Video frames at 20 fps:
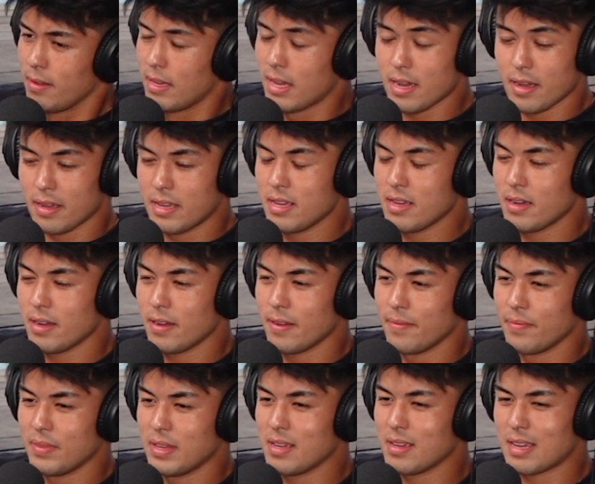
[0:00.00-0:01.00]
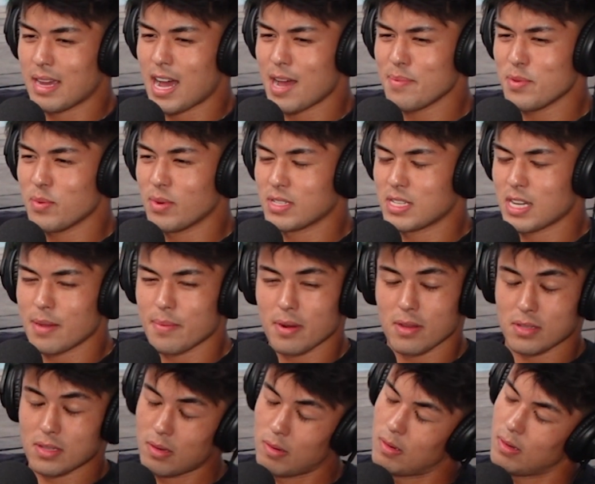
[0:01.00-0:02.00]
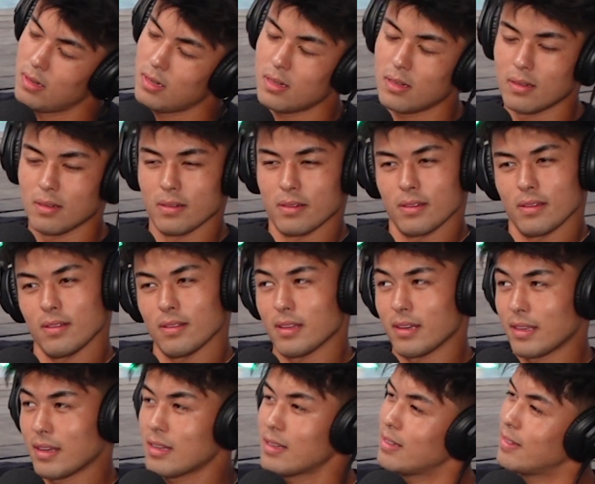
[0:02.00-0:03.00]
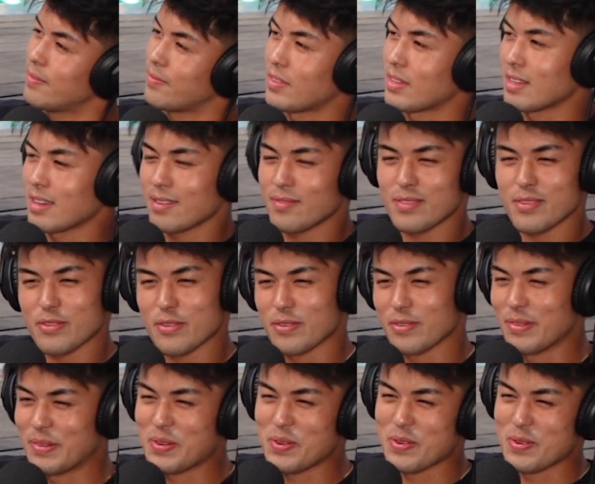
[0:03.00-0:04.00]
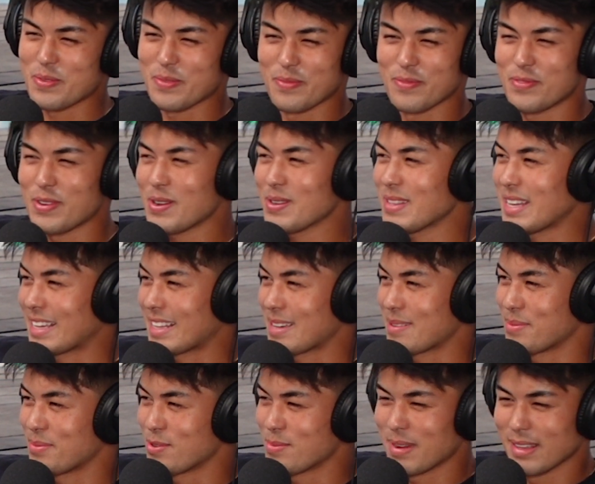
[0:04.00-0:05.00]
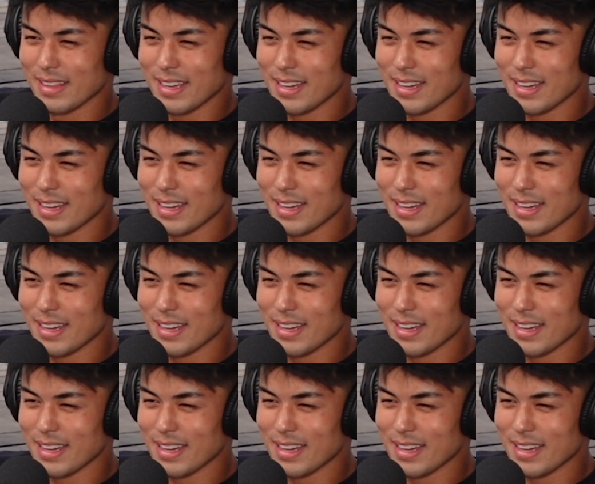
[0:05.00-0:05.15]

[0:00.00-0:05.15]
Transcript: yeah, he caught me one time, and I was like, whoa, dude, like that. I've never felt like that before. My